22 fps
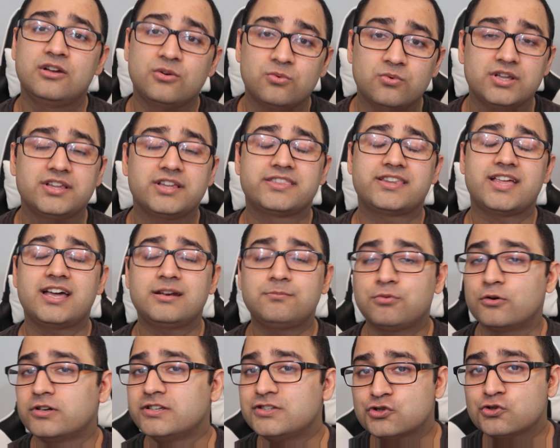Well, at that
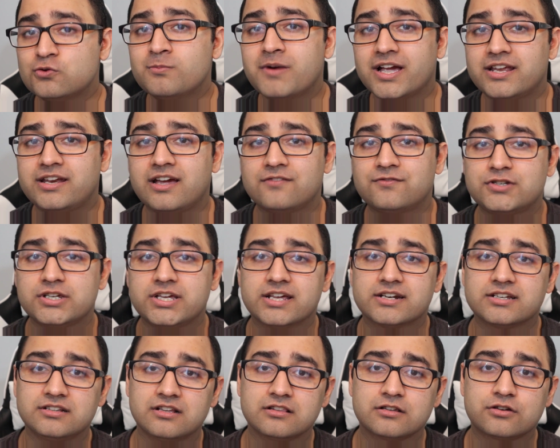point you might have to
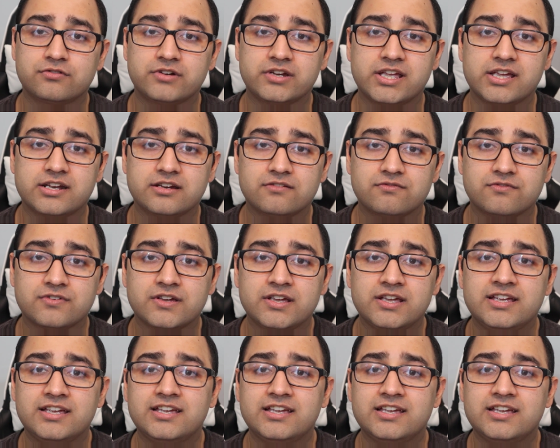get a little creative.